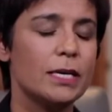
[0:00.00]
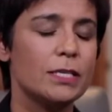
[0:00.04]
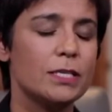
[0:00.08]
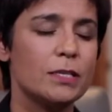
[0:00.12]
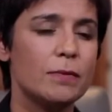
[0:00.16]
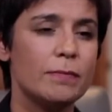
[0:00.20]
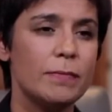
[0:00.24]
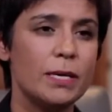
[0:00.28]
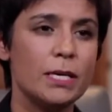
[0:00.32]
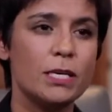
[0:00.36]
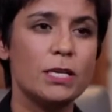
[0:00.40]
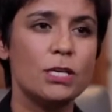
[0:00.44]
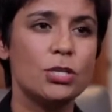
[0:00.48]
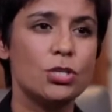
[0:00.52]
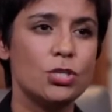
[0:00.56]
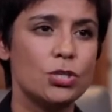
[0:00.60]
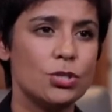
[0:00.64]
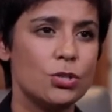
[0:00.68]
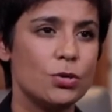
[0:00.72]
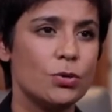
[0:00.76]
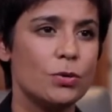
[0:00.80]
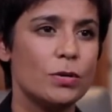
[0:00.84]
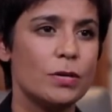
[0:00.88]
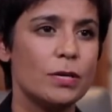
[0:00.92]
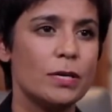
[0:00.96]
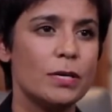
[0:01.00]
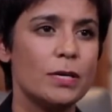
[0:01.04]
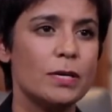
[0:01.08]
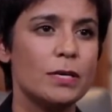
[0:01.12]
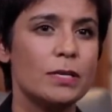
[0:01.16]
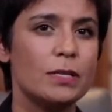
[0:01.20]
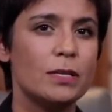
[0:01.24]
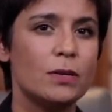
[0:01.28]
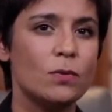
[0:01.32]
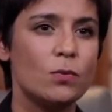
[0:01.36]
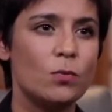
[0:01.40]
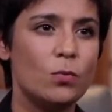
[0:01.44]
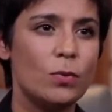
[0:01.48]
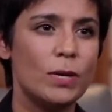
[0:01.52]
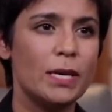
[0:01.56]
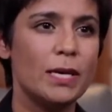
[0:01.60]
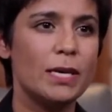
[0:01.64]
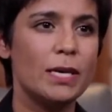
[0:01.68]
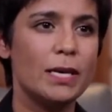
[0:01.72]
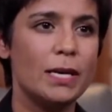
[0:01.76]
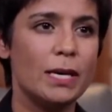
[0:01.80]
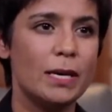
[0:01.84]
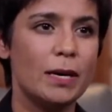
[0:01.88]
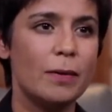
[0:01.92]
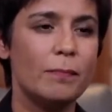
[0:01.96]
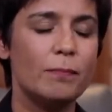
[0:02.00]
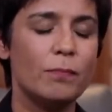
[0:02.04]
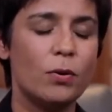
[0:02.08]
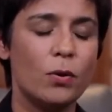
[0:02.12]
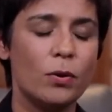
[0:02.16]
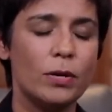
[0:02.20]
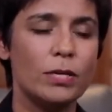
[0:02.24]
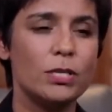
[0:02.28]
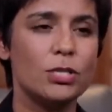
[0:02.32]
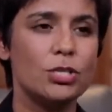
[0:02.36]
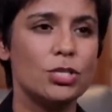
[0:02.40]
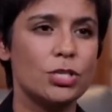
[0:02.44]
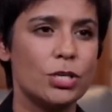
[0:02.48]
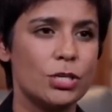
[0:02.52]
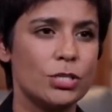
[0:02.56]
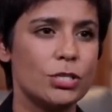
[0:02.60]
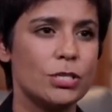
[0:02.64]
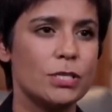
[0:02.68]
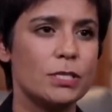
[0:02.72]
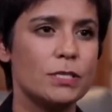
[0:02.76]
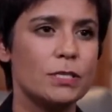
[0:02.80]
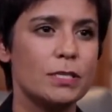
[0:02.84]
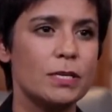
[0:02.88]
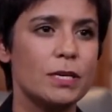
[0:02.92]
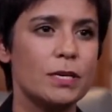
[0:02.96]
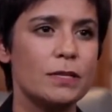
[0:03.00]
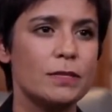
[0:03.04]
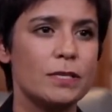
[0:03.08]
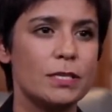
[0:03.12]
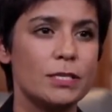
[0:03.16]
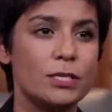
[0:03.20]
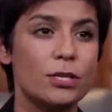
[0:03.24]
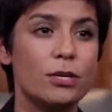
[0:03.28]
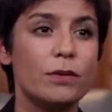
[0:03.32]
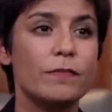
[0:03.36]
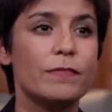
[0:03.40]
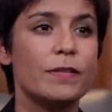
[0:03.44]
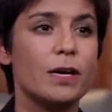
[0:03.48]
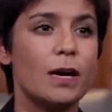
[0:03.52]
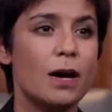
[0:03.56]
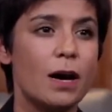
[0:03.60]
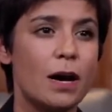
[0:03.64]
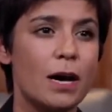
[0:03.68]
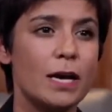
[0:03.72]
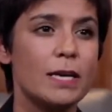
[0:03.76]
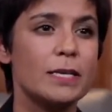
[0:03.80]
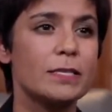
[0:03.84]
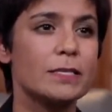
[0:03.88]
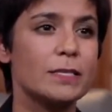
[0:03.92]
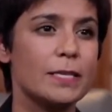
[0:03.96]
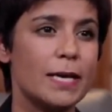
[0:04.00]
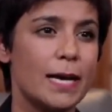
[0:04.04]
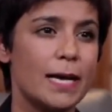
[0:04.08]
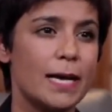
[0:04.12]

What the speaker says: to making sure that we appoint judges that are of the highest